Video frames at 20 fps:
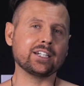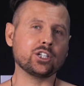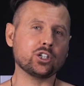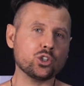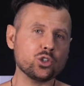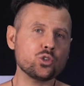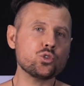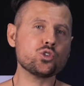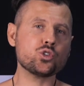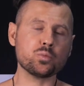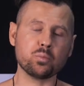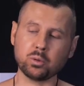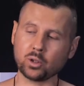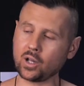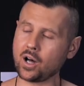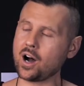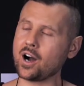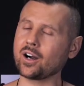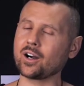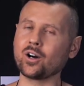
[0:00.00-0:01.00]
a huge
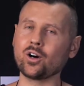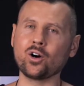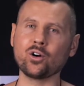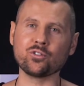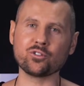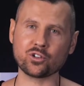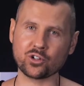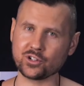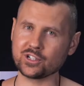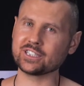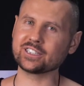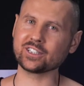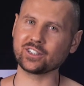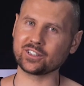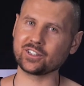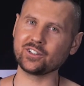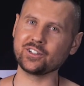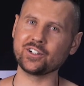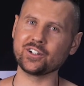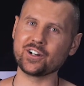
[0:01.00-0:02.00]
block of crystal
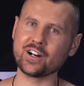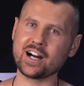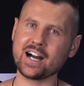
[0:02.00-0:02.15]
clear